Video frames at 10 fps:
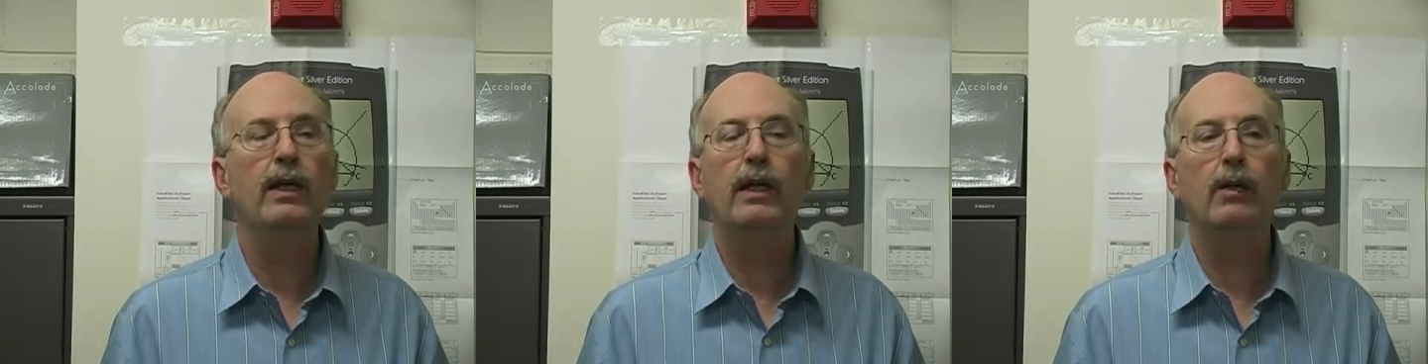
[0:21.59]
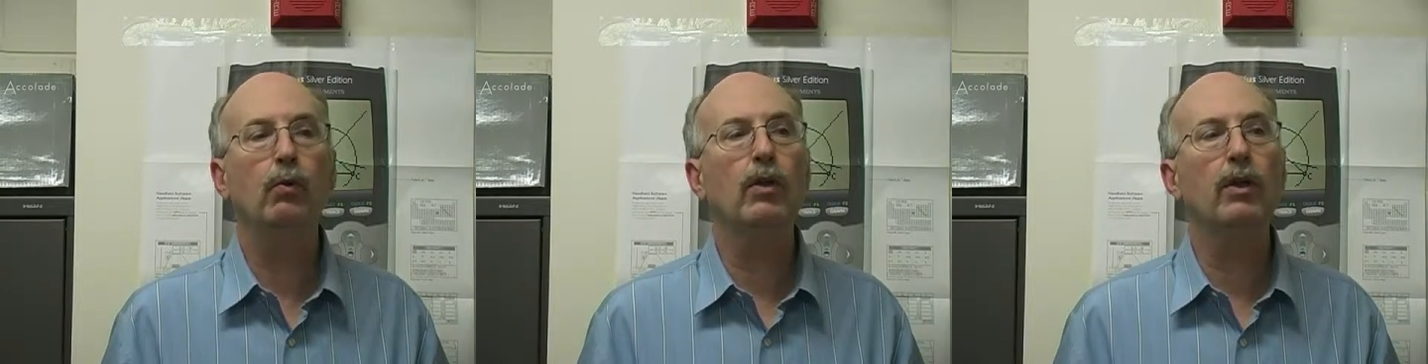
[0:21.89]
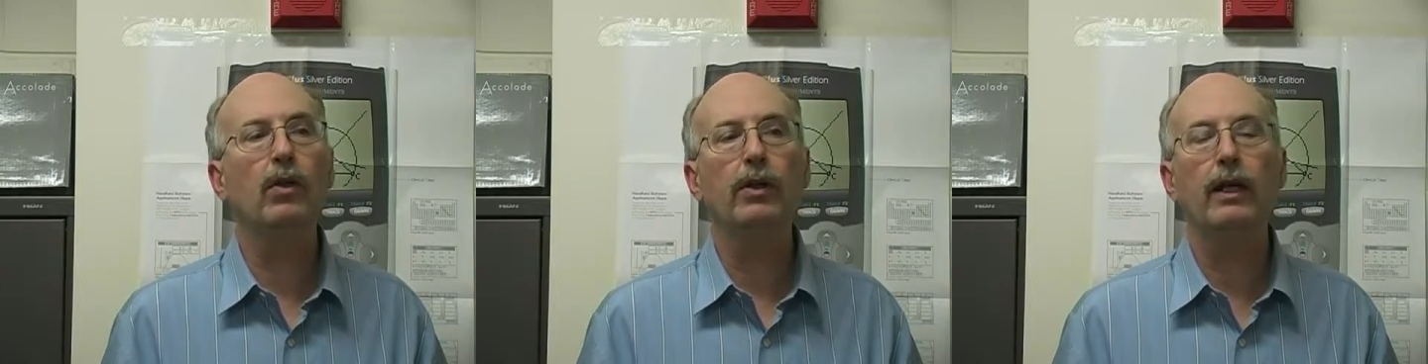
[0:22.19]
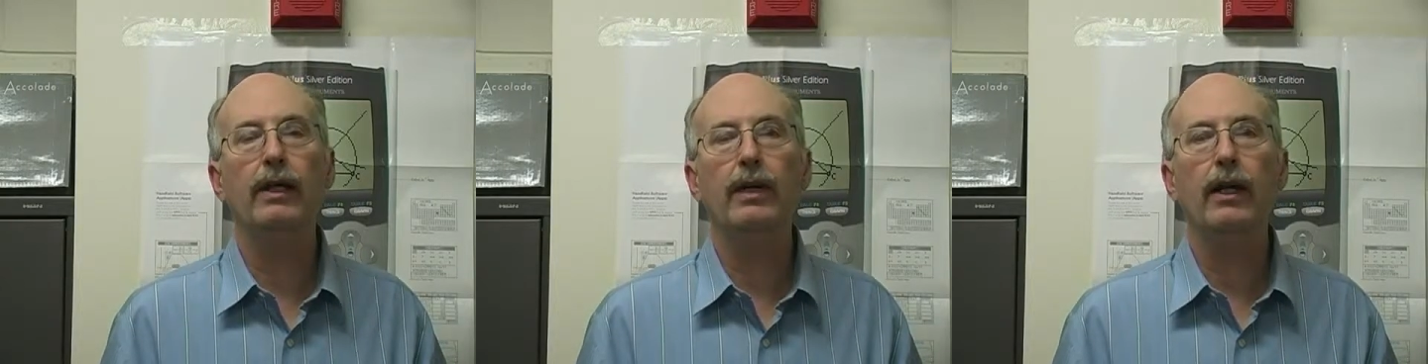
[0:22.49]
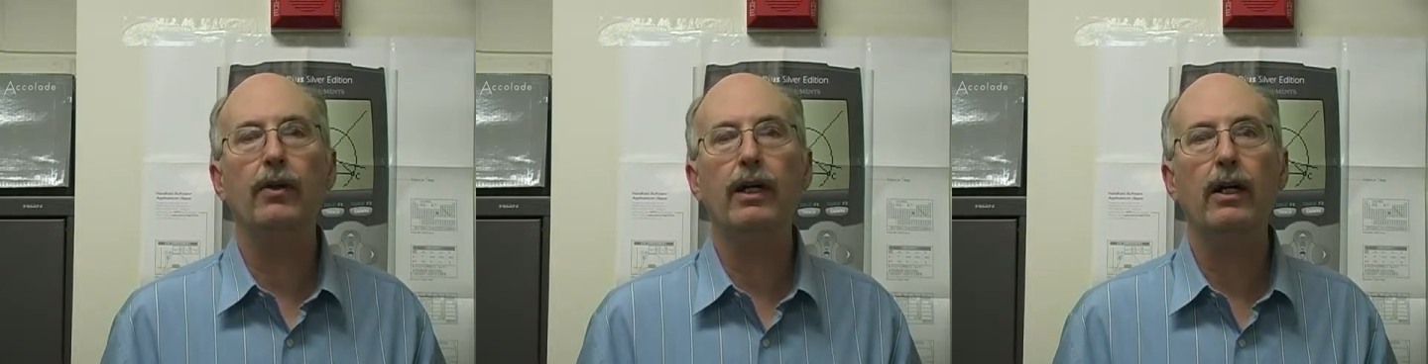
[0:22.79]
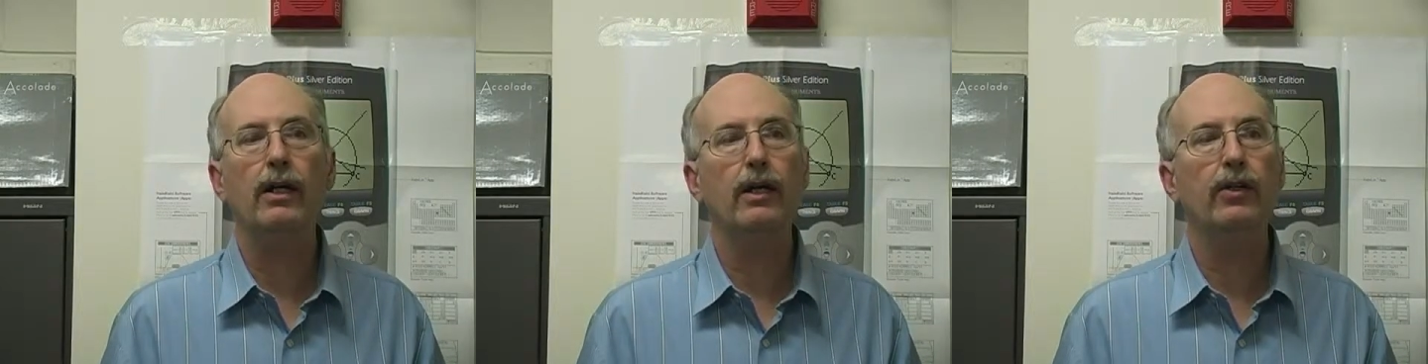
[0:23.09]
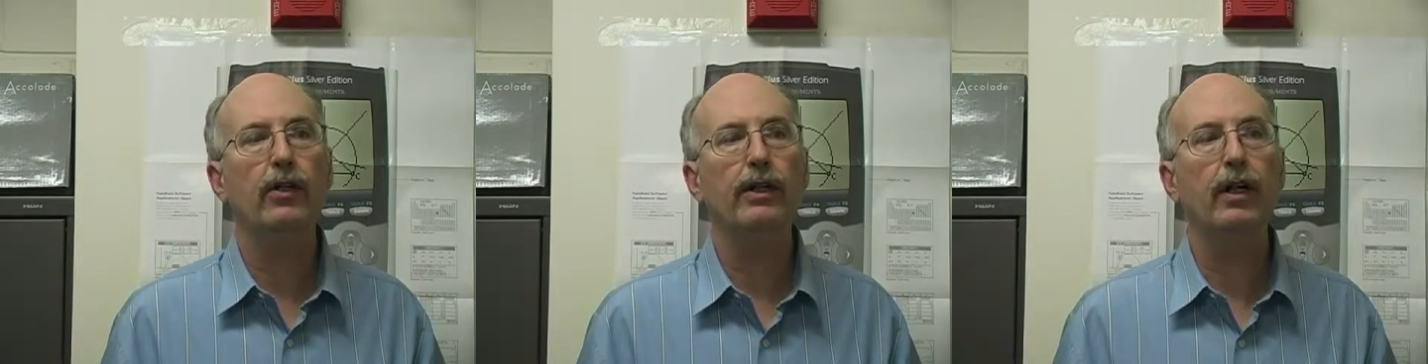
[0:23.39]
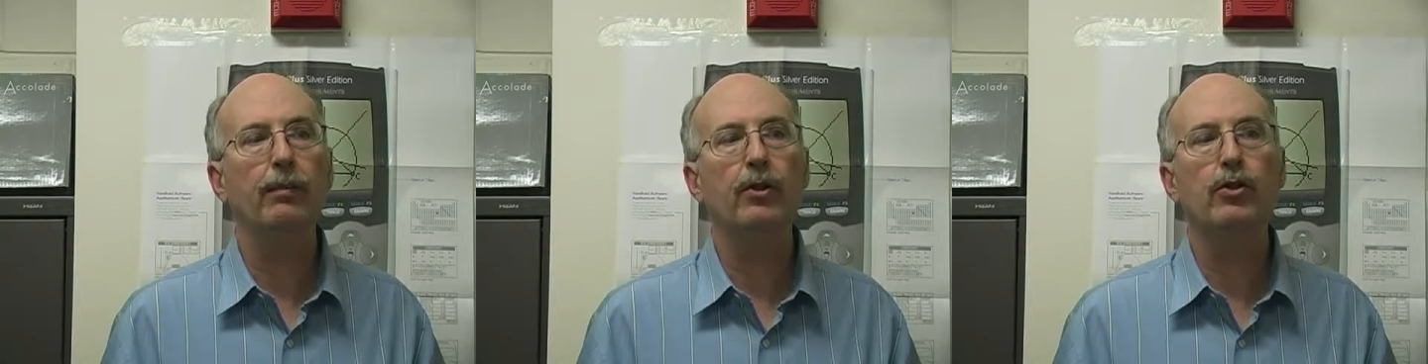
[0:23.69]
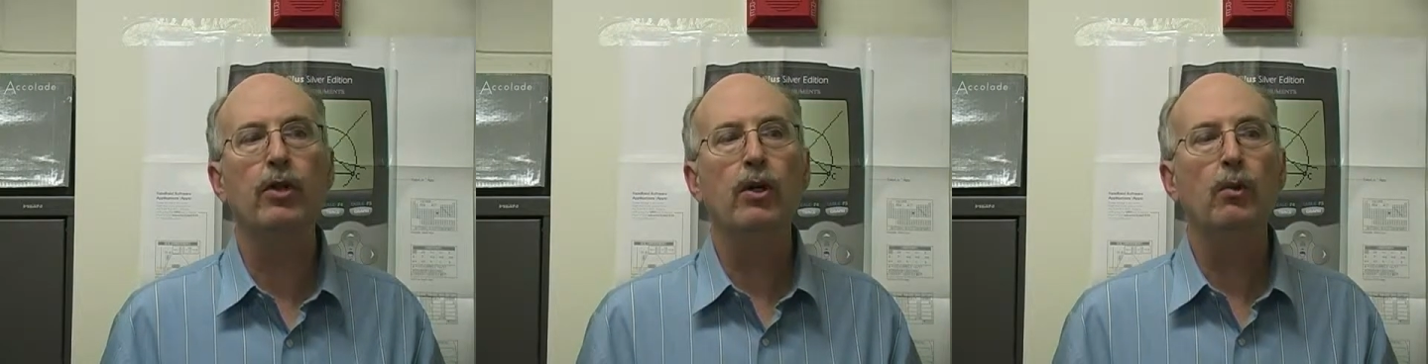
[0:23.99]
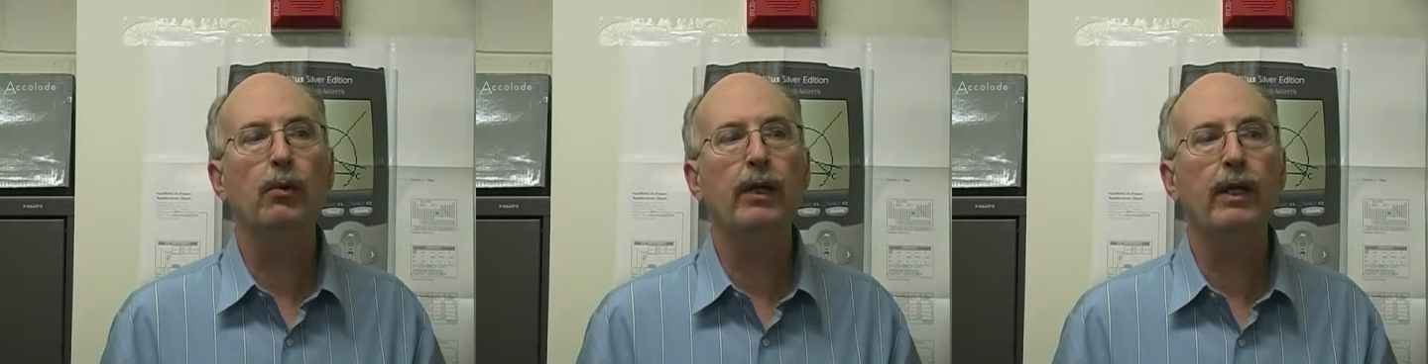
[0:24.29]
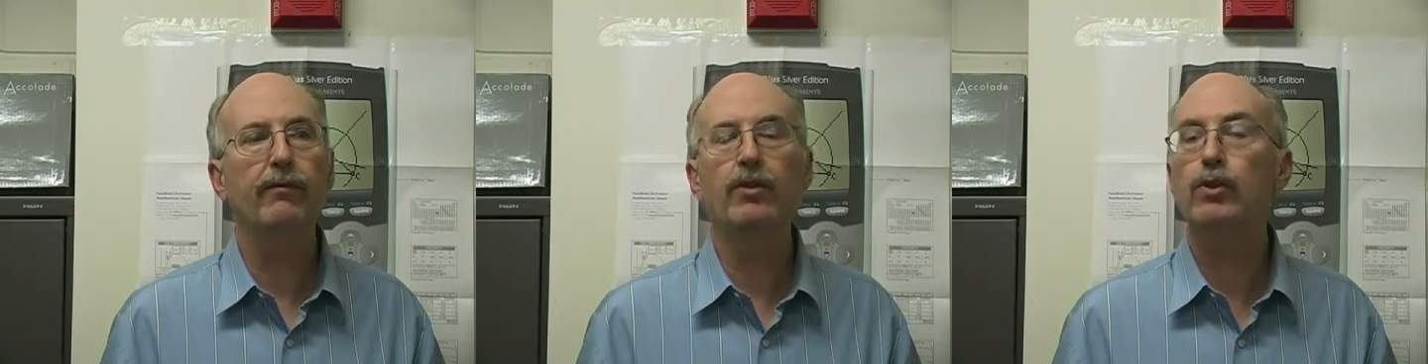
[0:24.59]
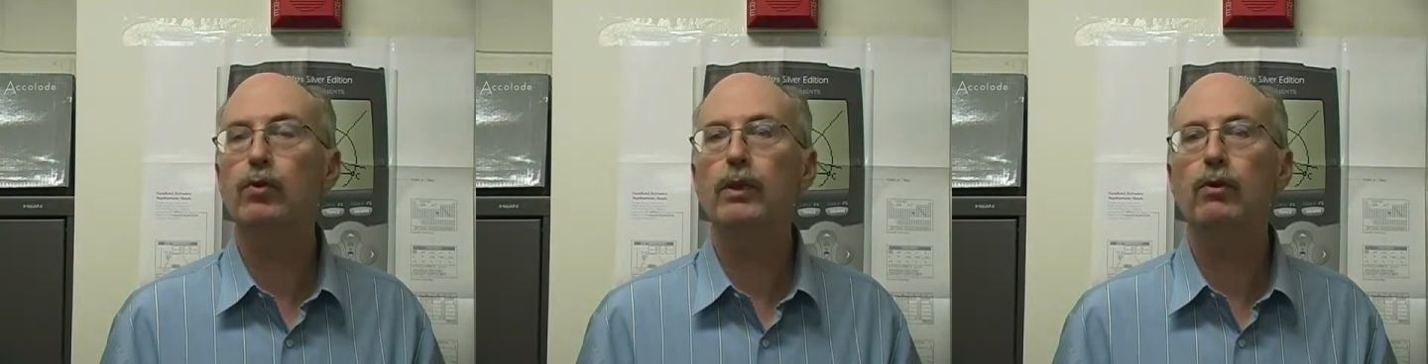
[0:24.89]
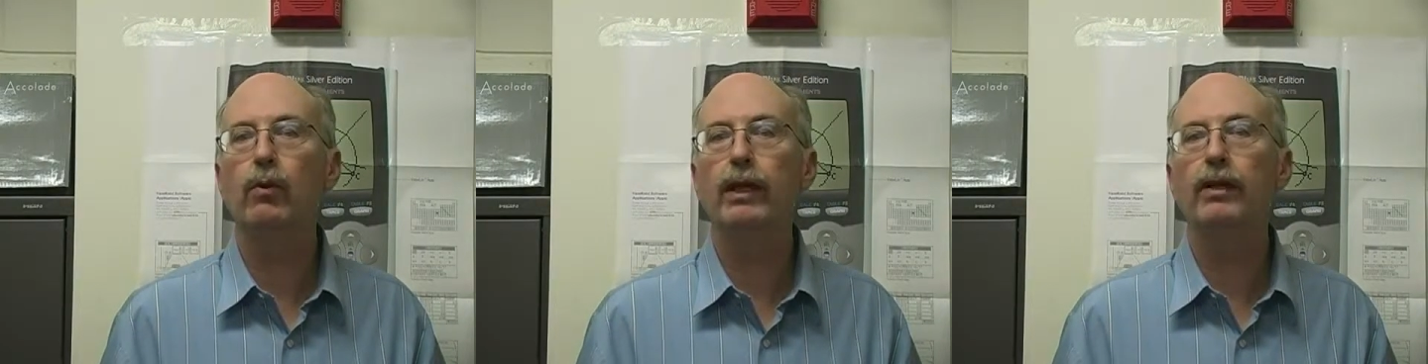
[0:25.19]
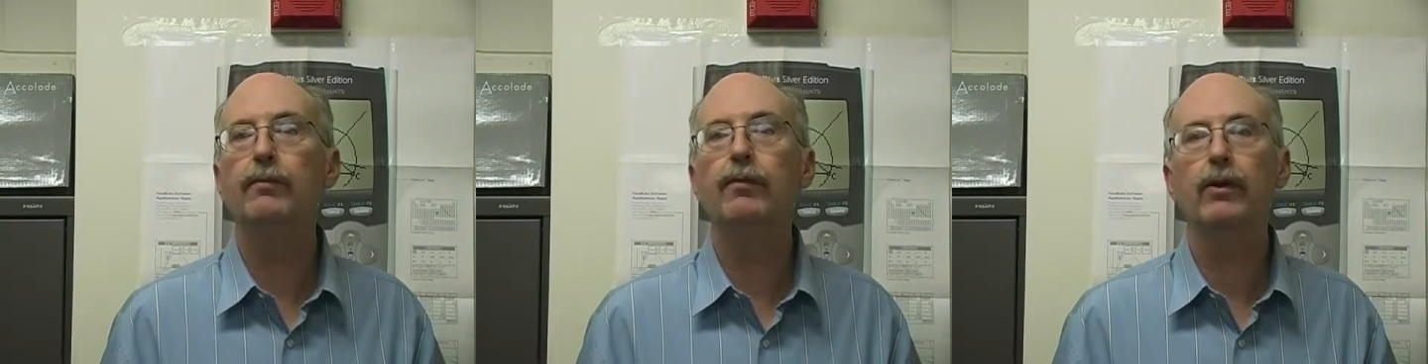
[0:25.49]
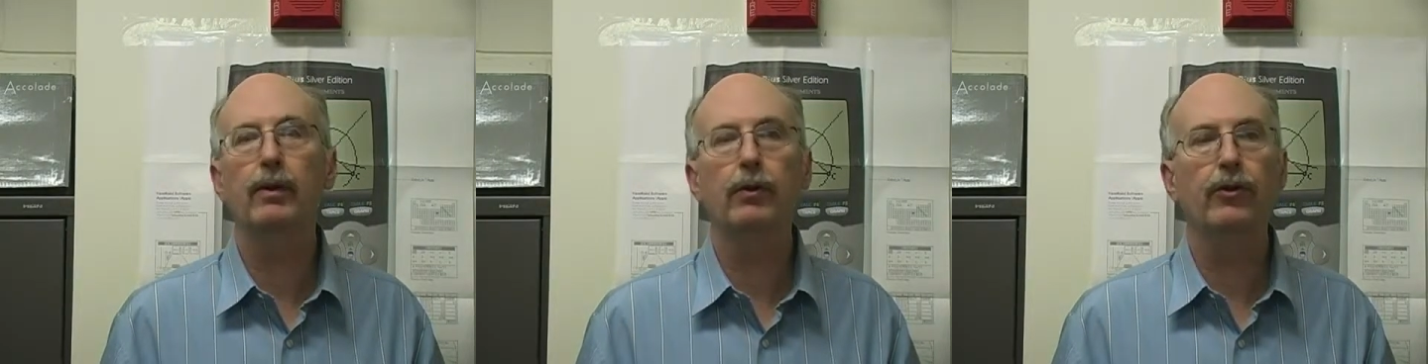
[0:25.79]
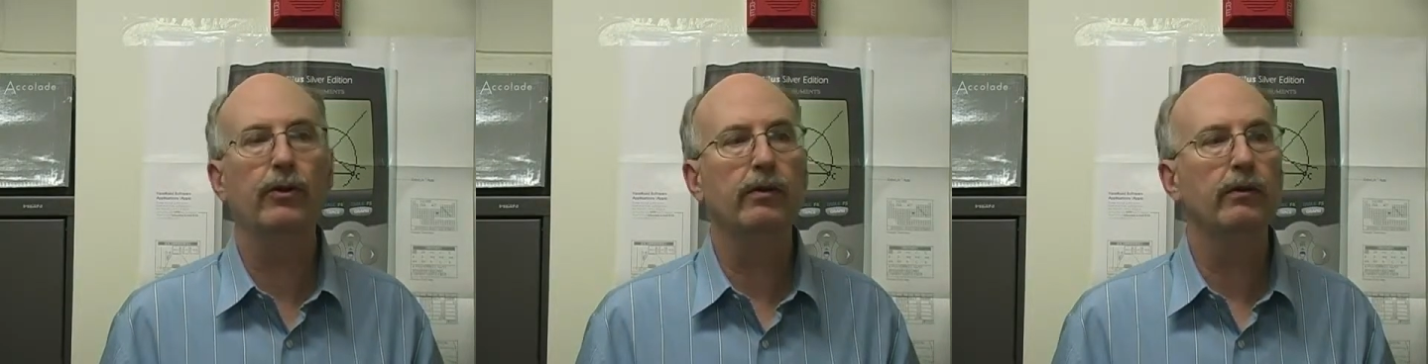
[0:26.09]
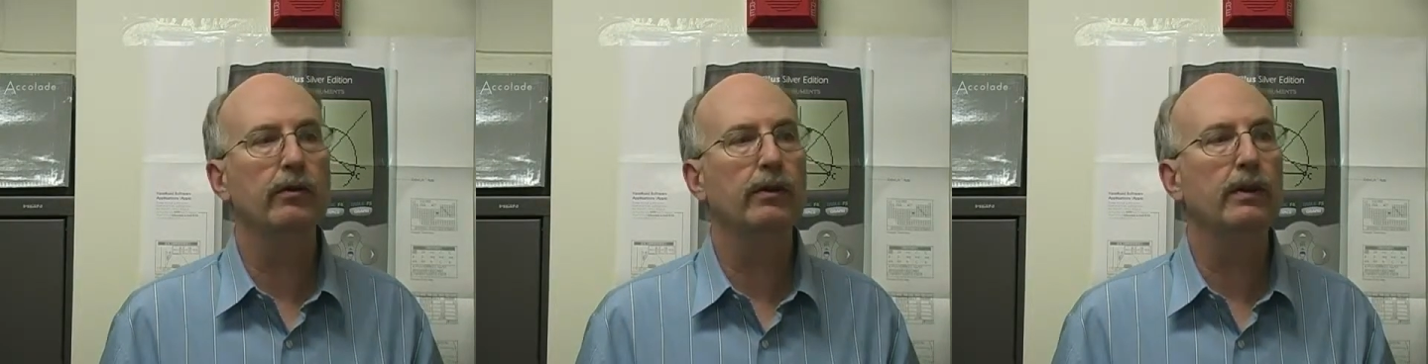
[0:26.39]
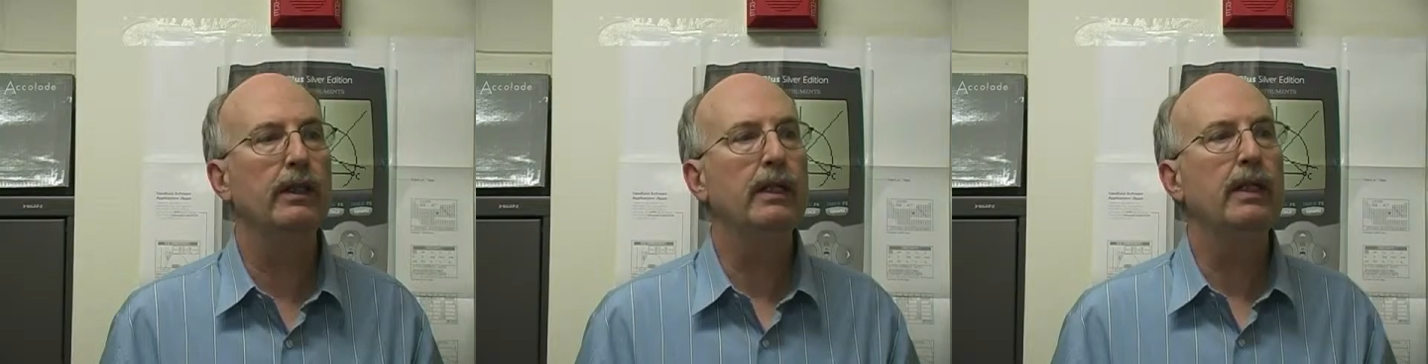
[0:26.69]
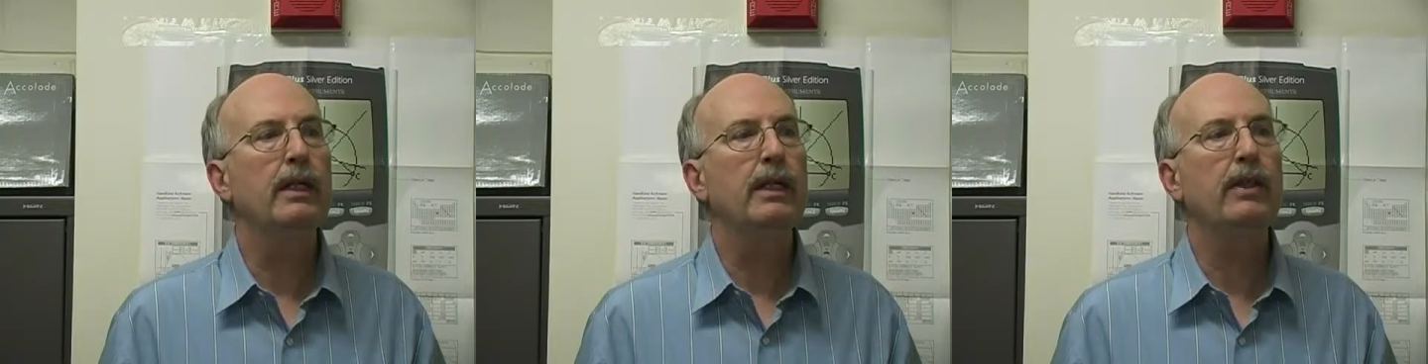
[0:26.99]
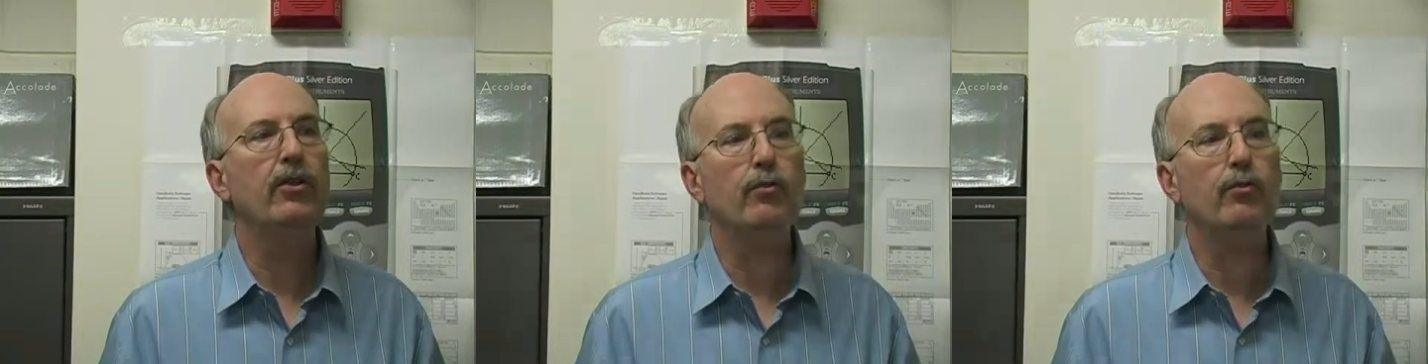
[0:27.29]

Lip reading: and we're going to look at how the calculator can help us when we have discrete random variables. In this